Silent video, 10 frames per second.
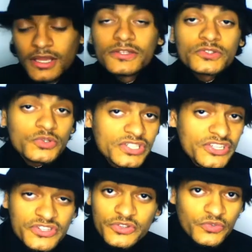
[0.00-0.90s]

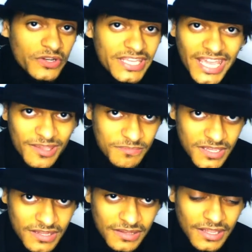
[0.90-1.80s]
2003 came
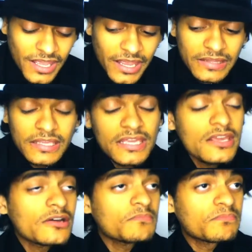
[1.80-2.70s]
in and he
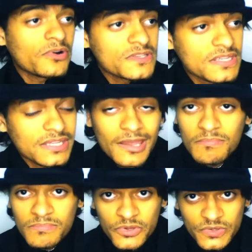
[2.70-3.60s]
composed a
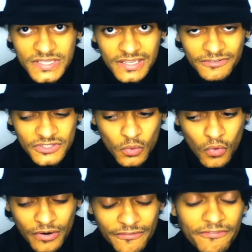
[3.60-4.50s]
music
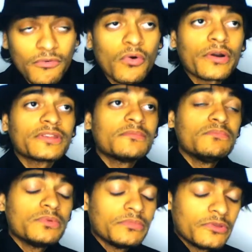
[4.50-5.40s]
score for
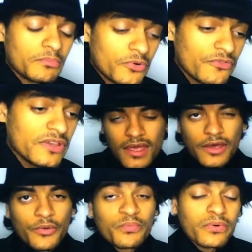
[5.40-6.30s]
the movie
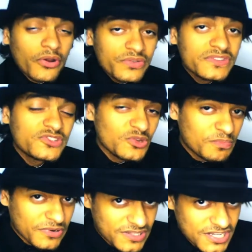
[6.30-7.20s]
Road to
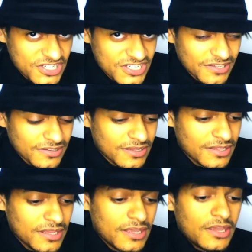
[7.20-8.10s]
Perdition.
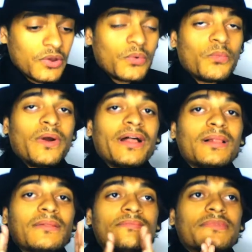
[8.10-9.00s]

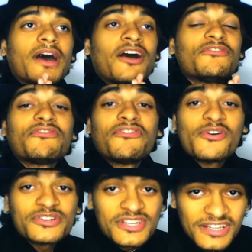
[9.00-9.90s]
Well,
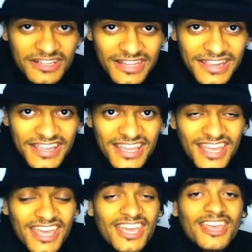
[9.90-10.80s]
unfortunately,
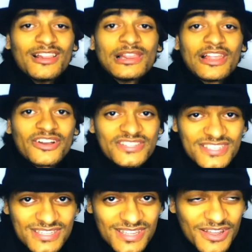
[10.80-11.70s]
he
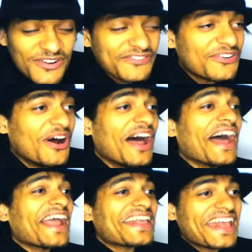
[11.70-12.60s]
lost
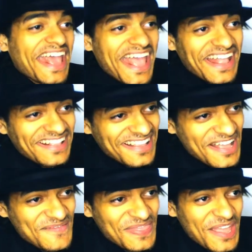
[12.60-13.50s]
again
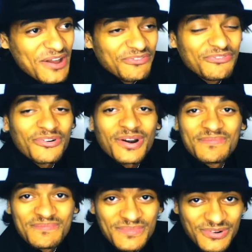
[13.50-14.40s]
for a
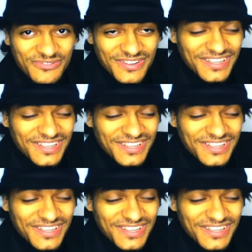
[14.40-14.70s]
movie